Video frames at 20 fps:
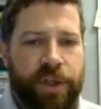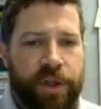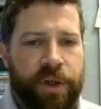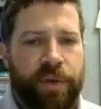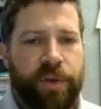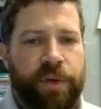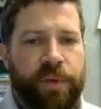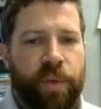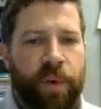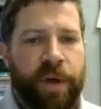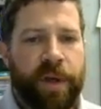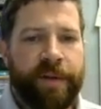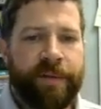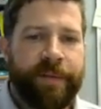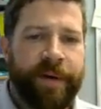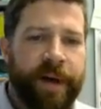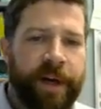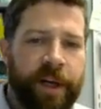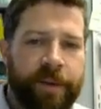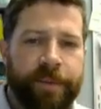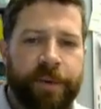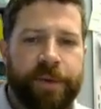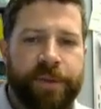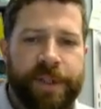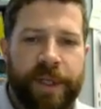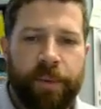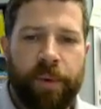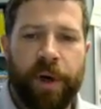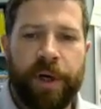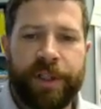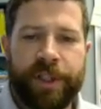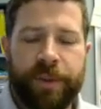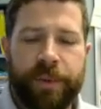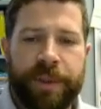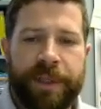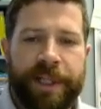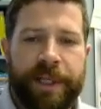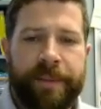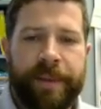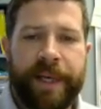I just choose one of the variables
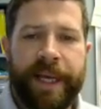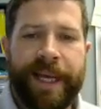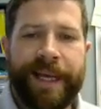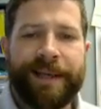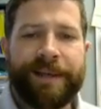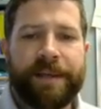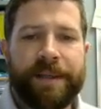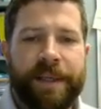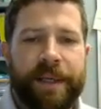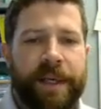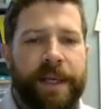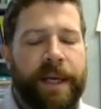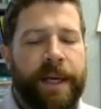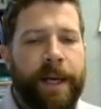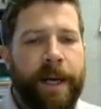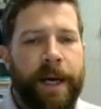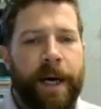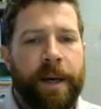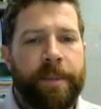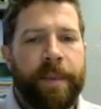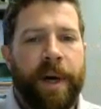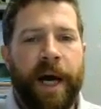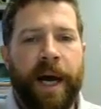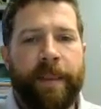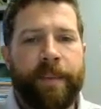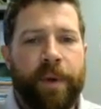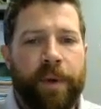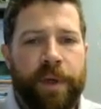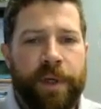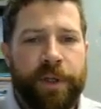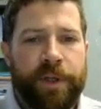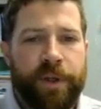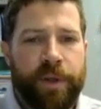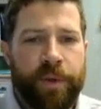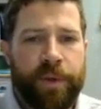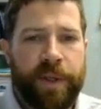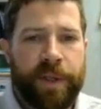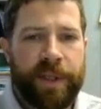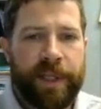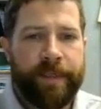I want to eliminate.
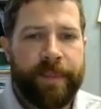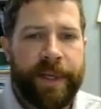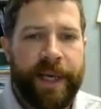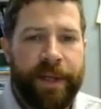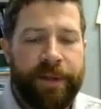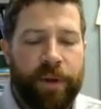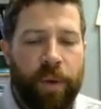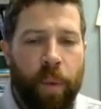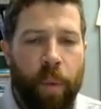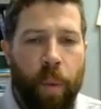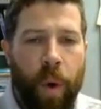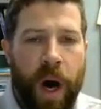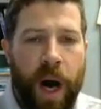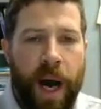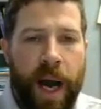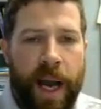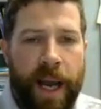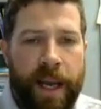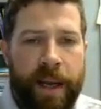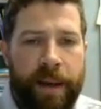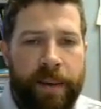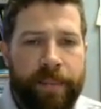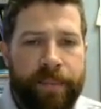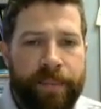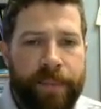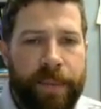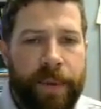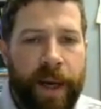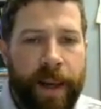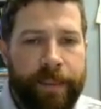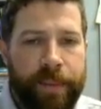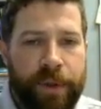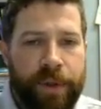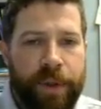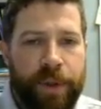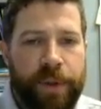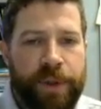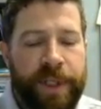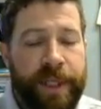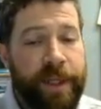I'm going to choose to eliminate the y.
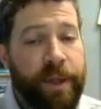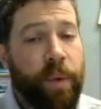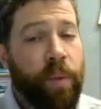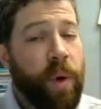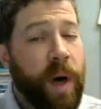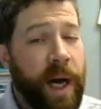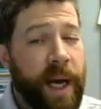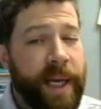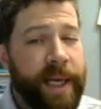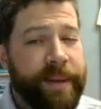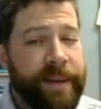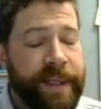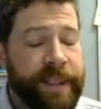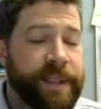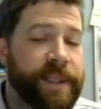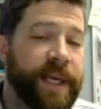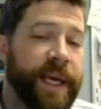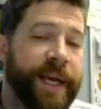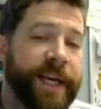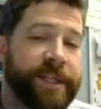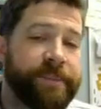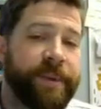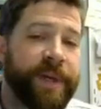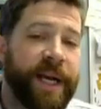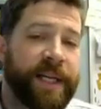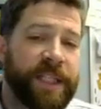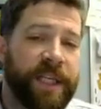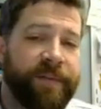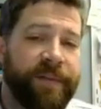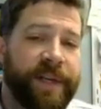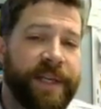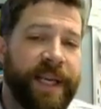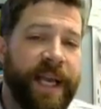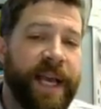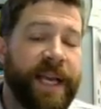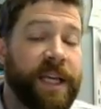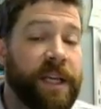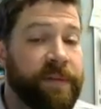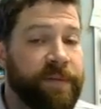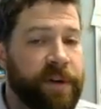I'm choosing the y in this case
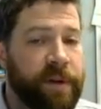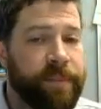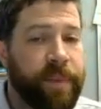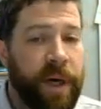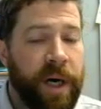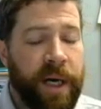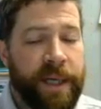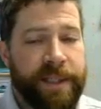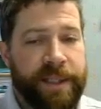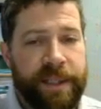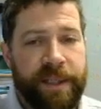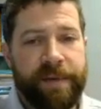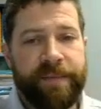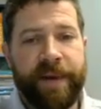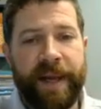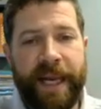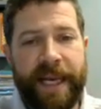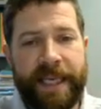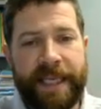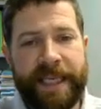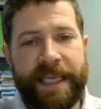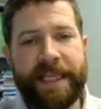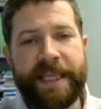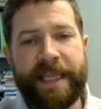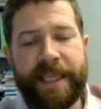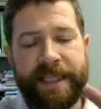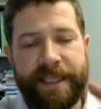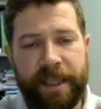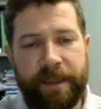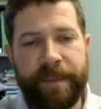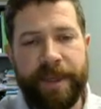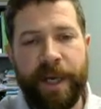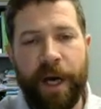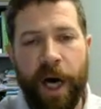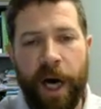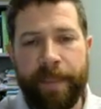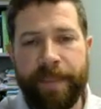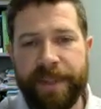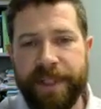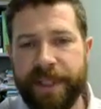because I have a negative and a positive, and I need
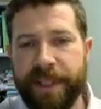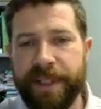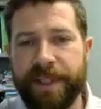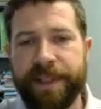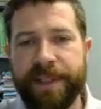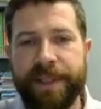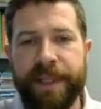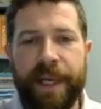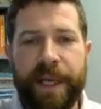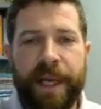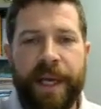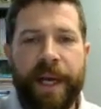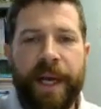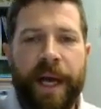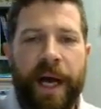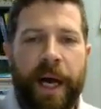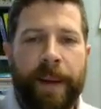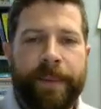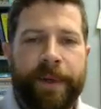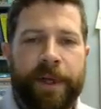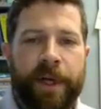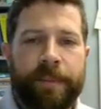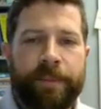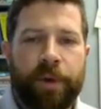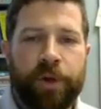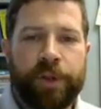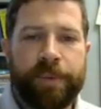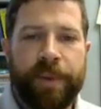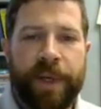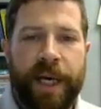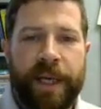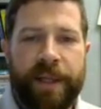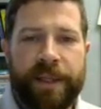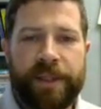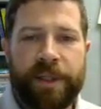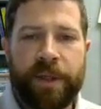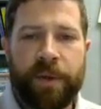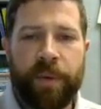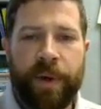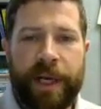these to be opposites. I'm going to
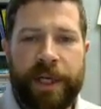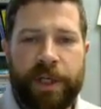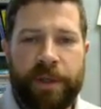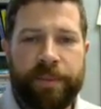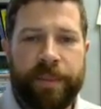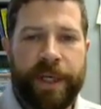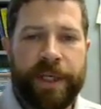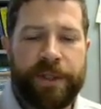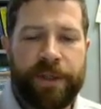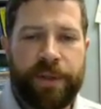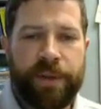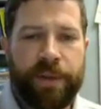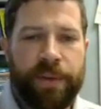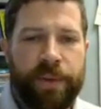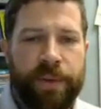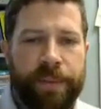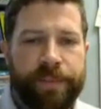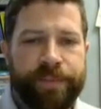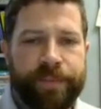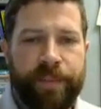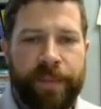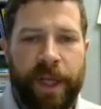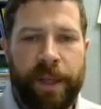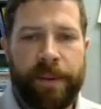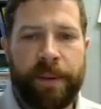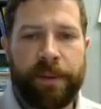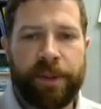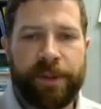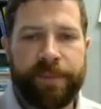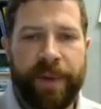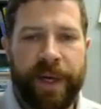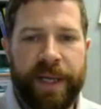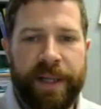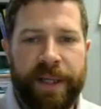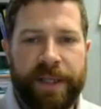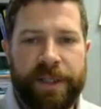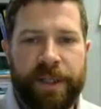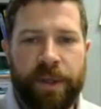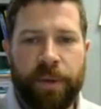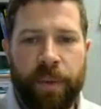multiply this equation by 2. I'm going to
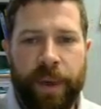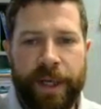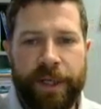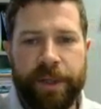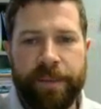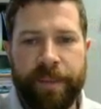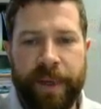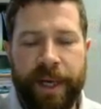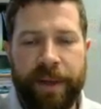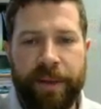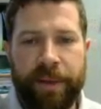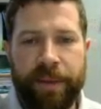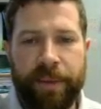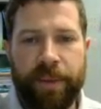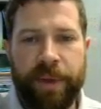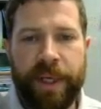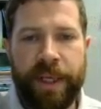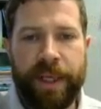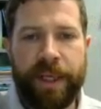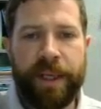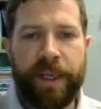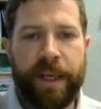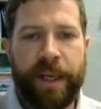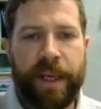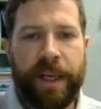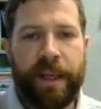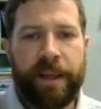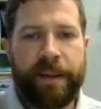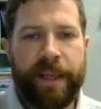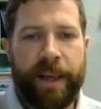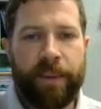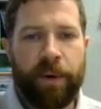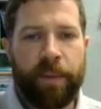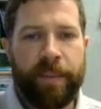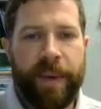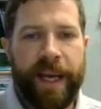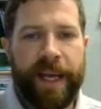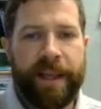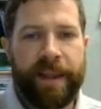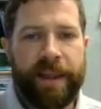multiply this equation by 3.
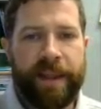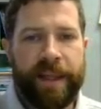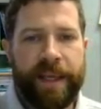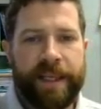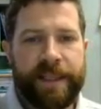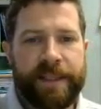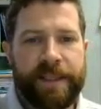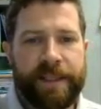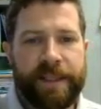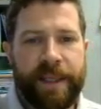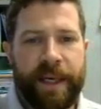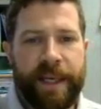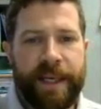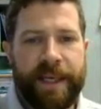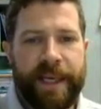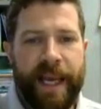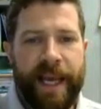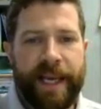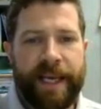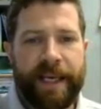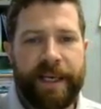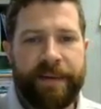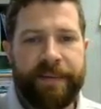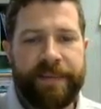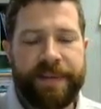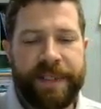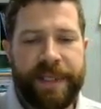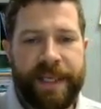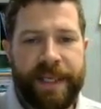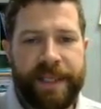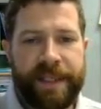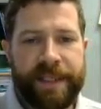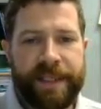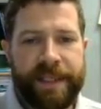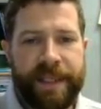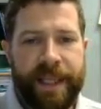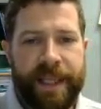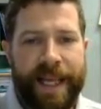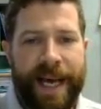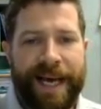That will make this a negative
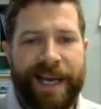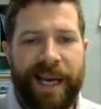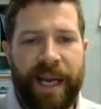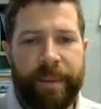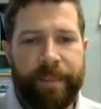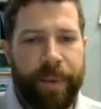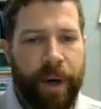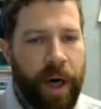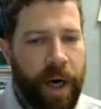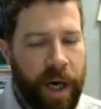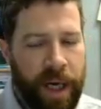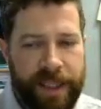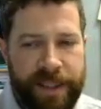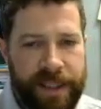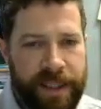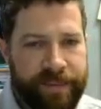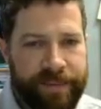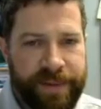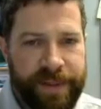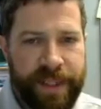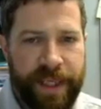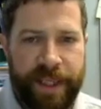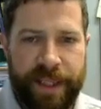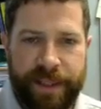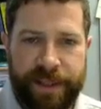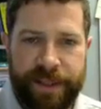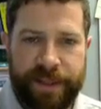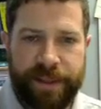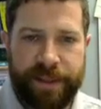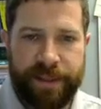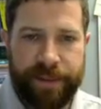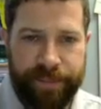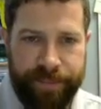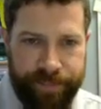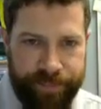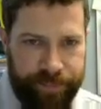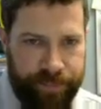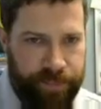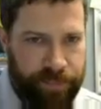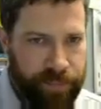6, that a positive
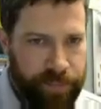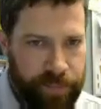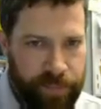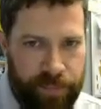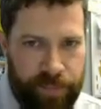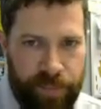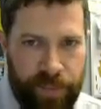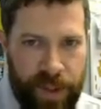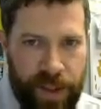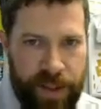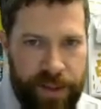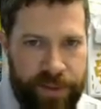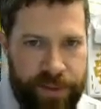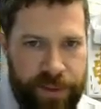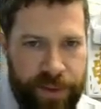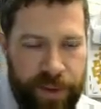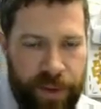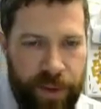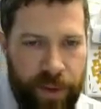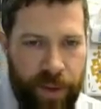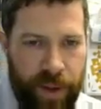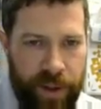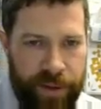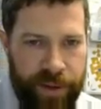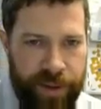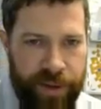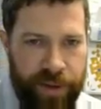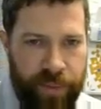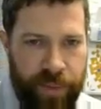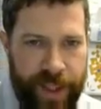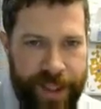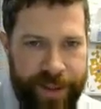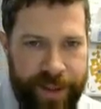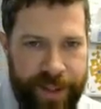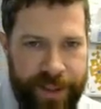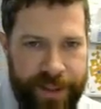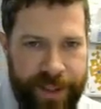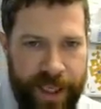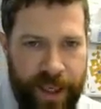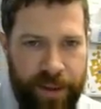6. And so I'll just
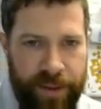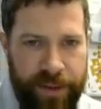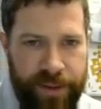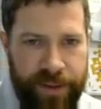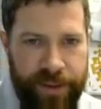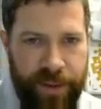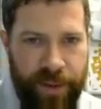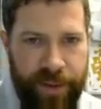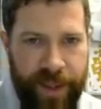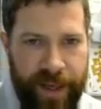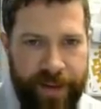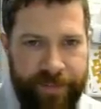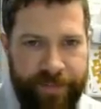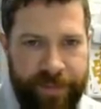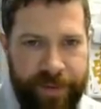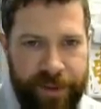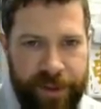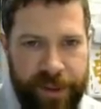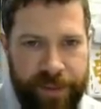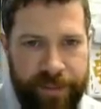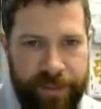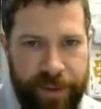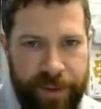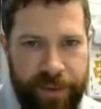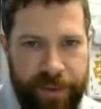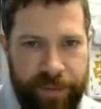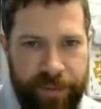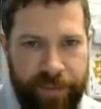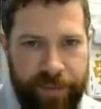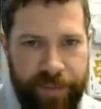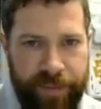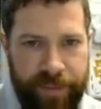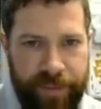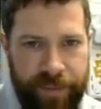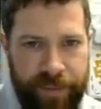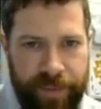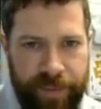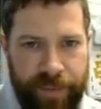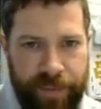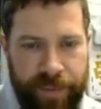write this out, show that first move.
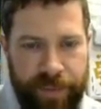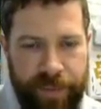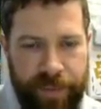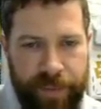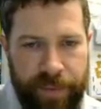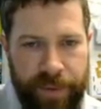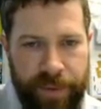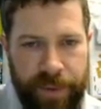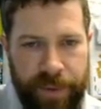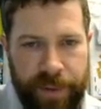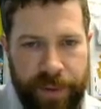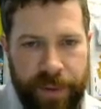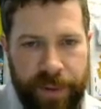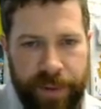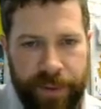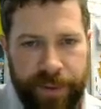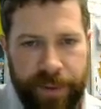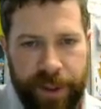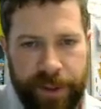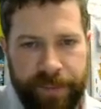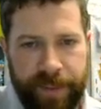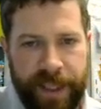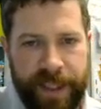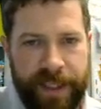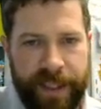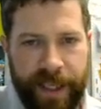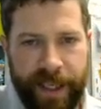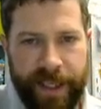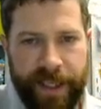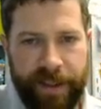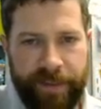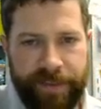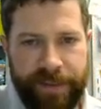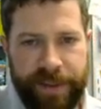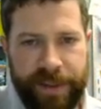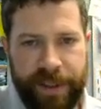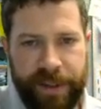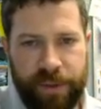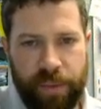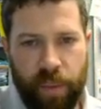Here's my
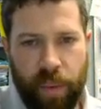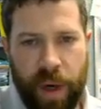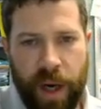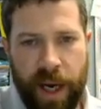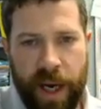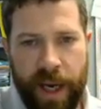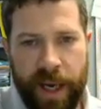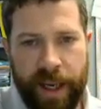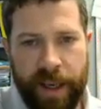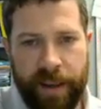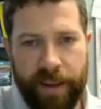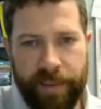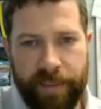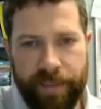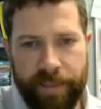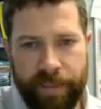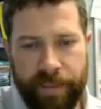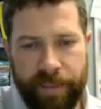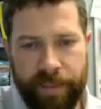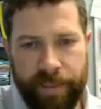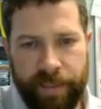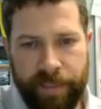negative 6y.